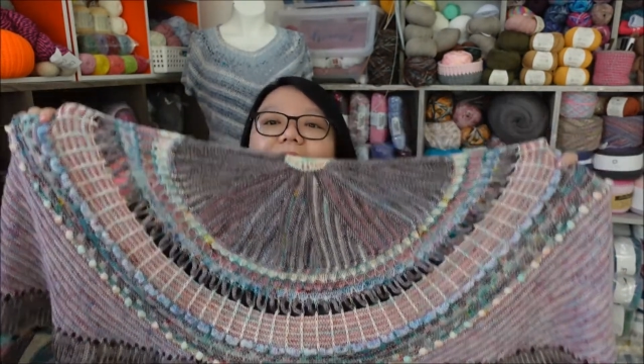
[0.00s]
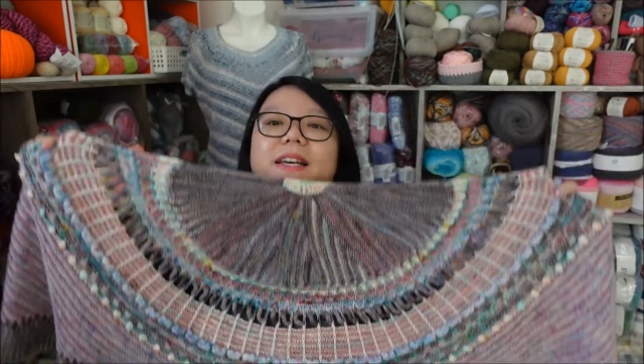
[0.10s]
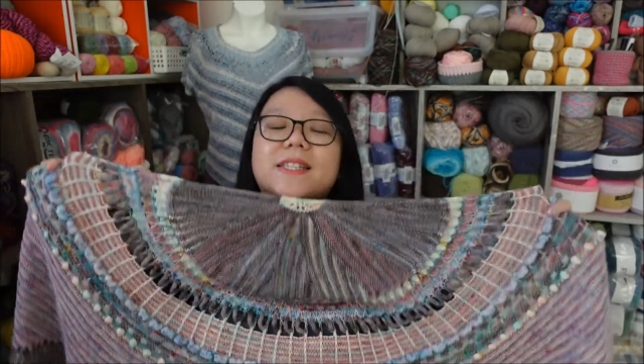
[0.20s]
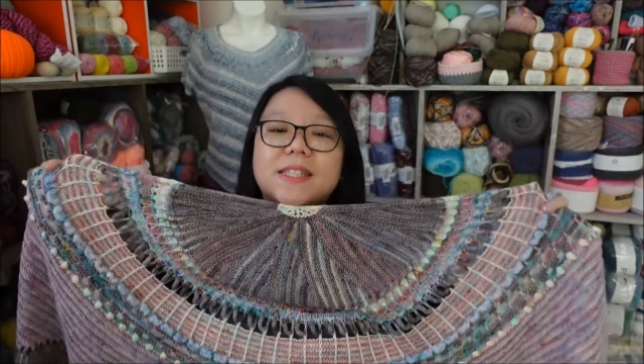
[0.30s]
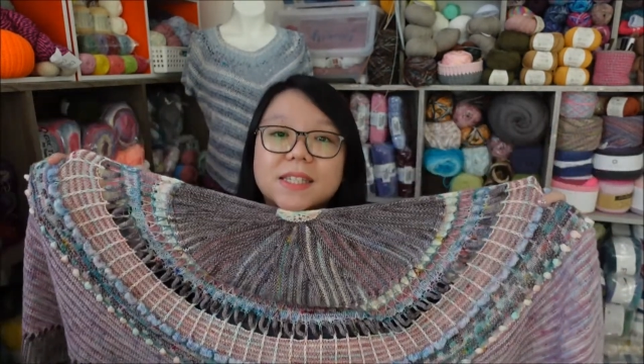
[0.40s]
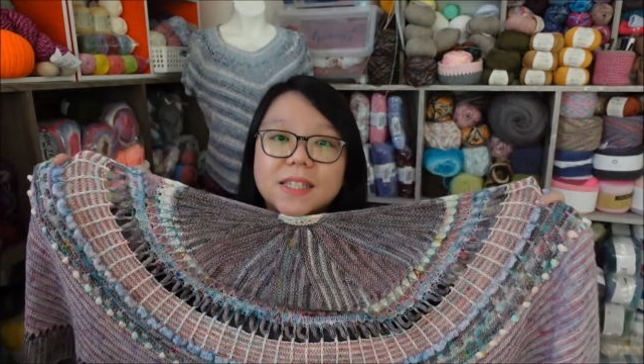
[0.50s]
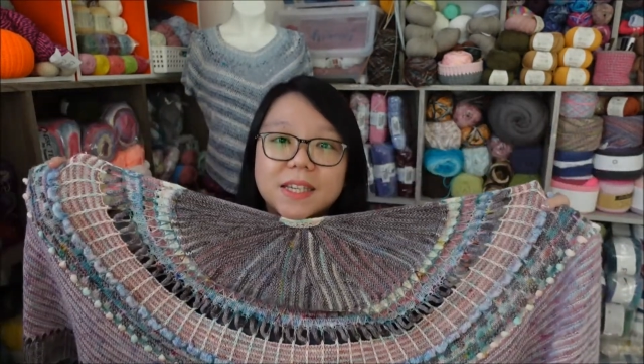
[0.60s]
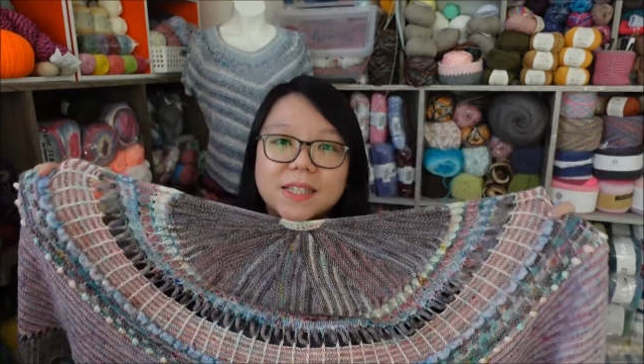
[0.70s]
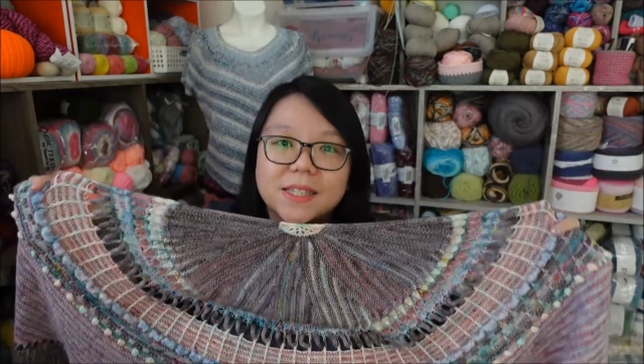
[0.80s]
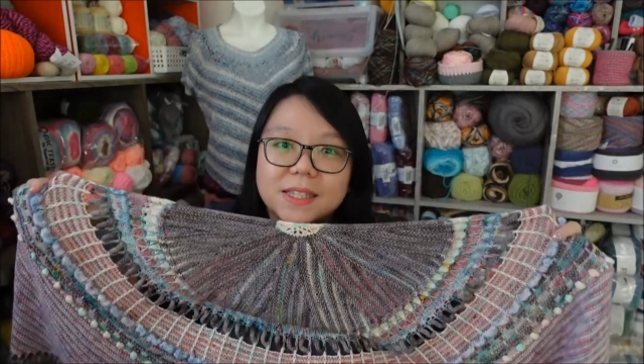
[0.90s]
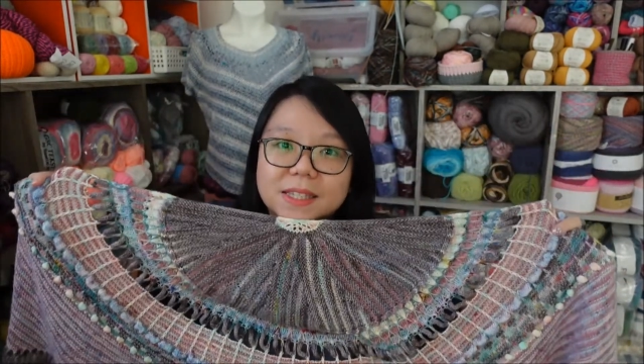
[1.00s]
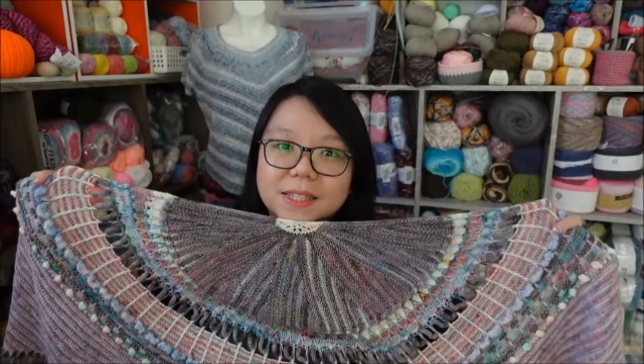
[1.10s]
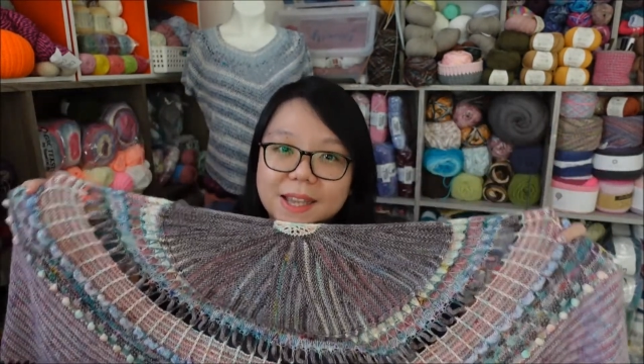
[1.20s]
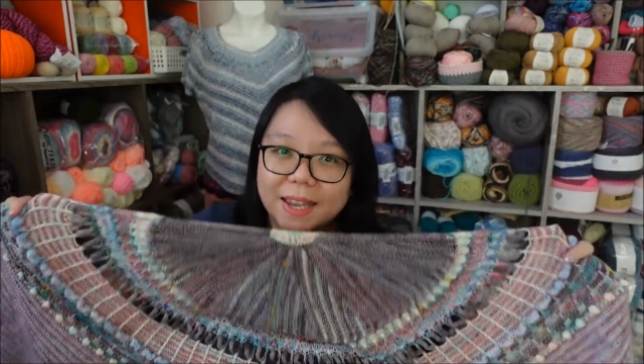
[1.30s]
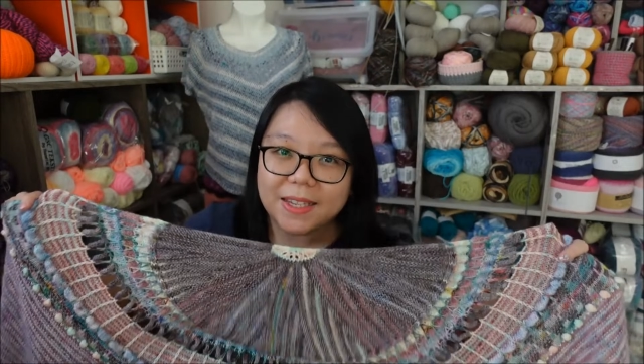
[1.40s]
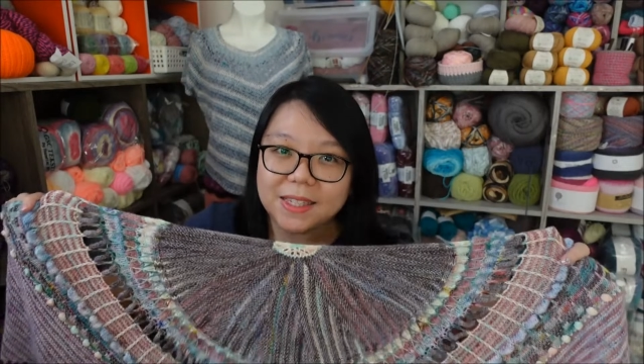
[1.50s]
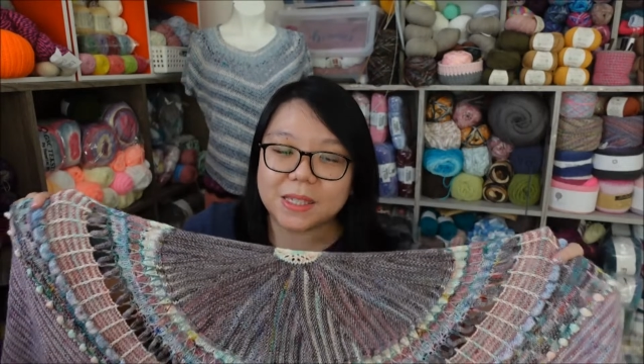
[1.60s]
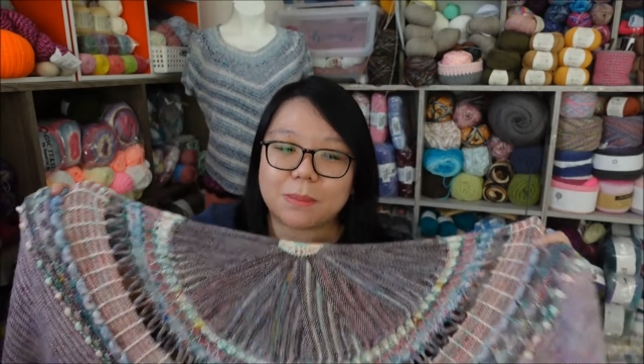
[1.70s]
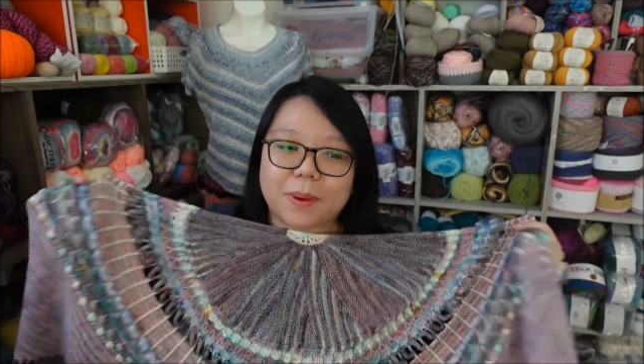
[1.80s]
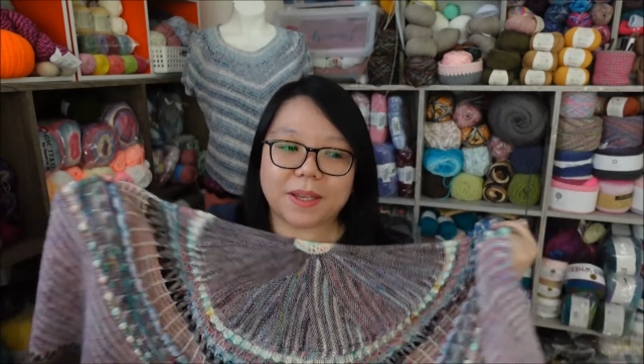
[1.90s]
it's
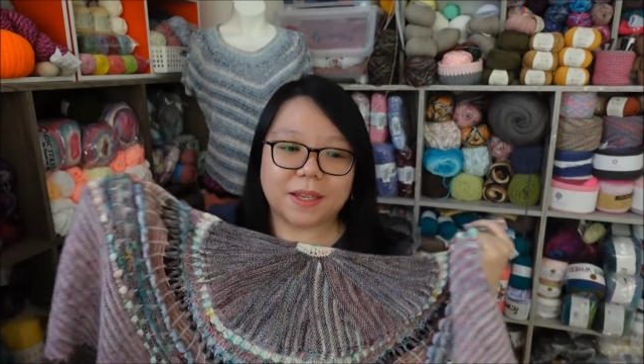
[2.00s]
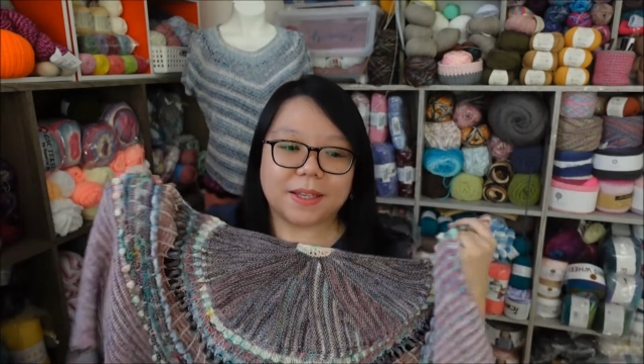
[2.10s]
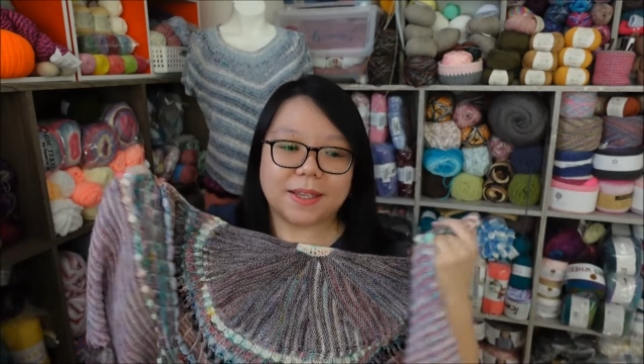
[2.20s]
nice, but it